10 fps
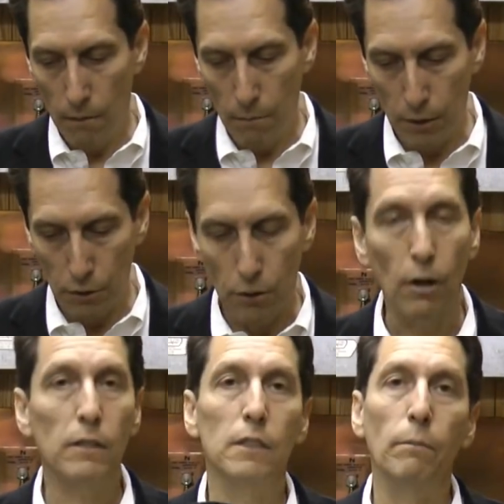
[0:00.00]
Mission
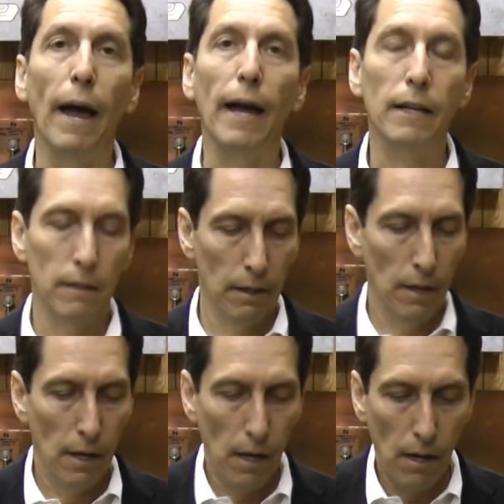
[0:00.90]
Darkness bag,
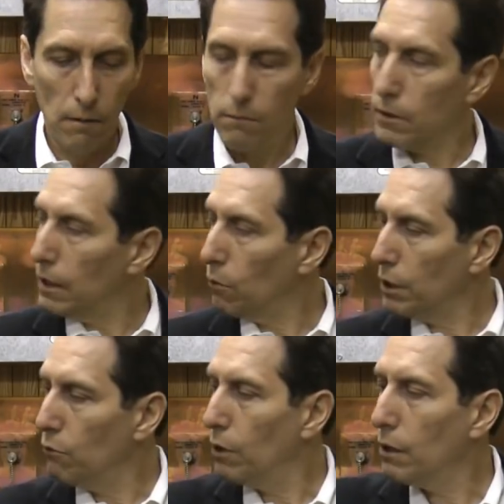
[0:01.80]
um,
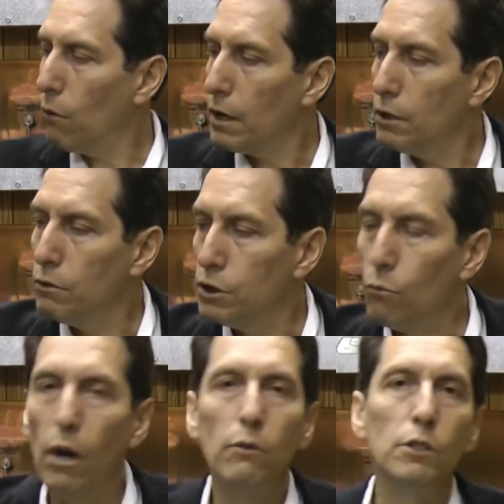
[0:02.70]
what you really want to do is you
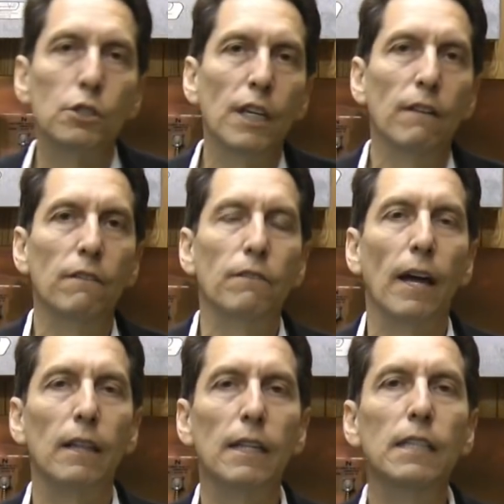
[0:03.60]
want to achieve
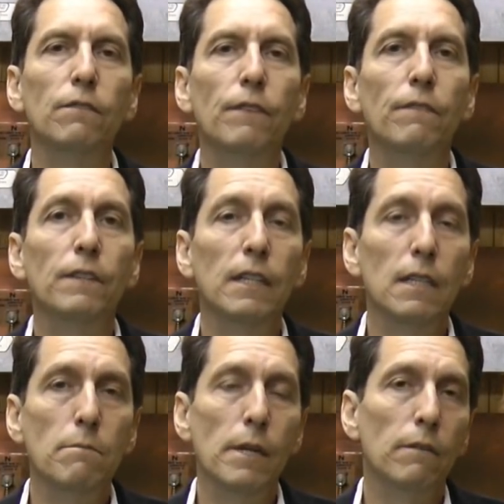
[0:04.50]
at least fifty
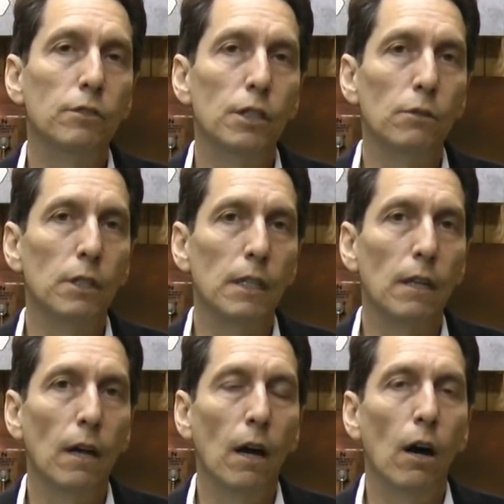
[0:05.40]
D B of shielding
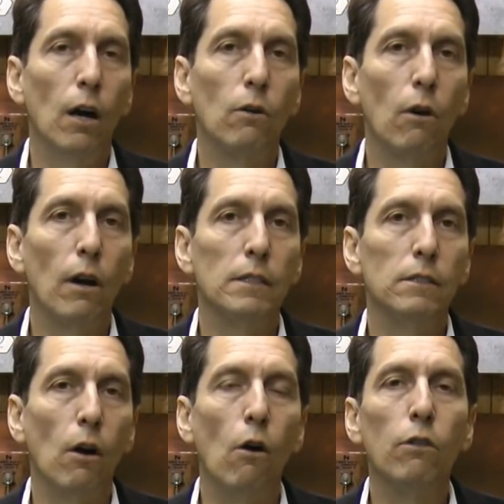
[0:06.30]
across
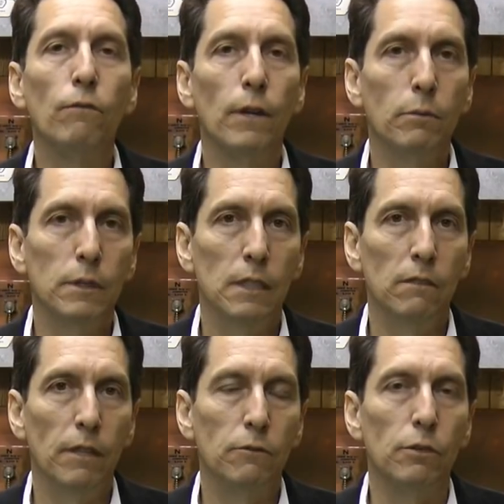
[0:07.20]
all the frequencies
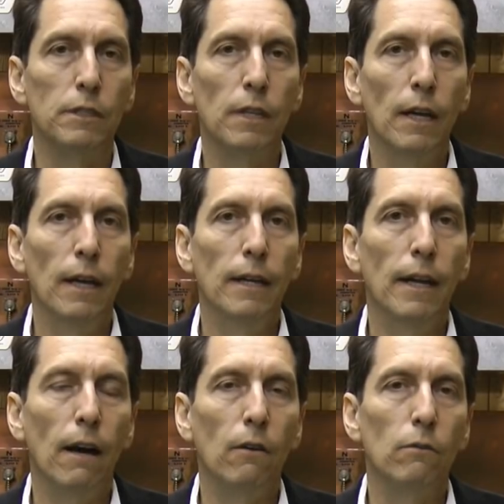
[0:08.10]
of interest.
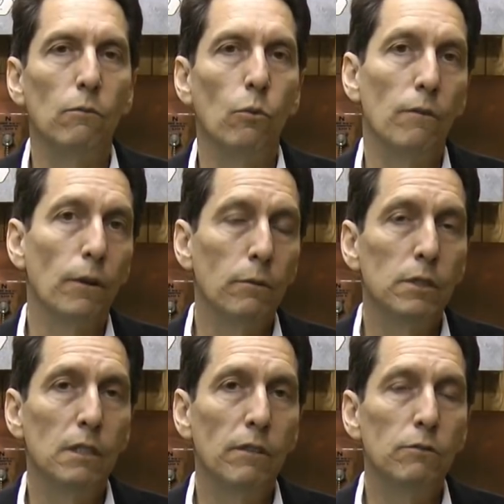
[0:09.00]
Now, what
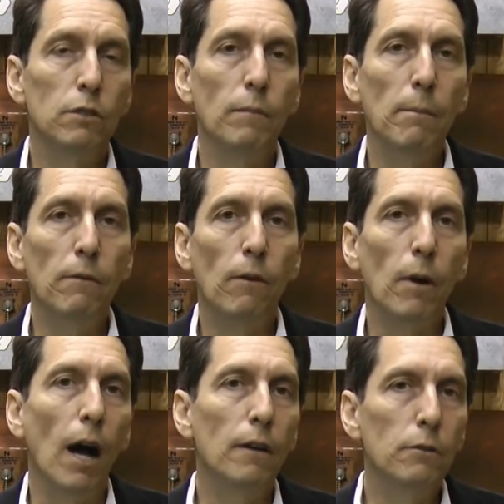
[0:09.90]
frequencies of interest? Maybe from
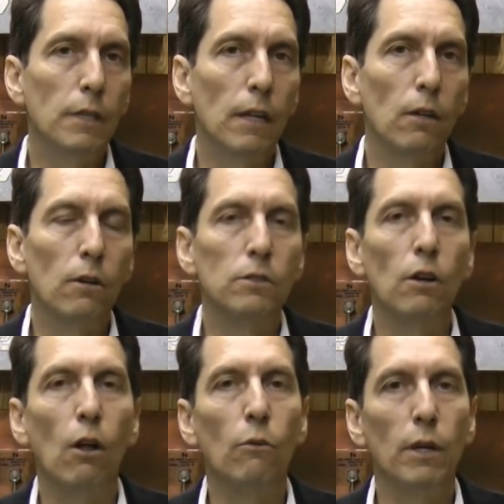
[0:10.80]
one hundred kilohertz
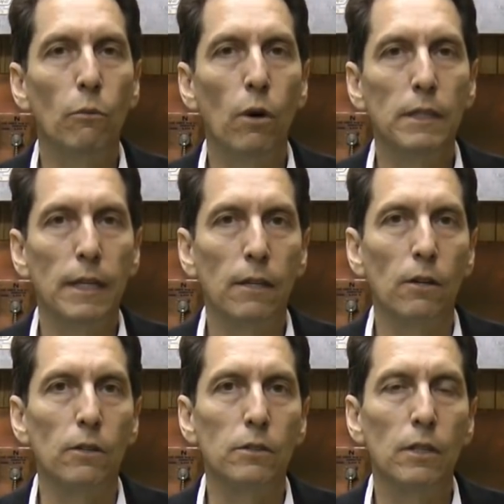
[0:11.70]
all the way to one
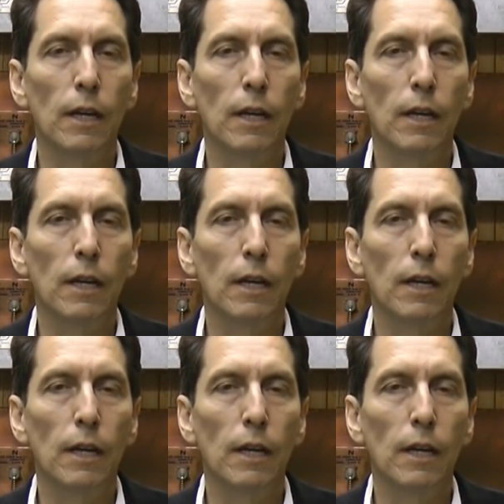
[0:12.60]
gigahertz.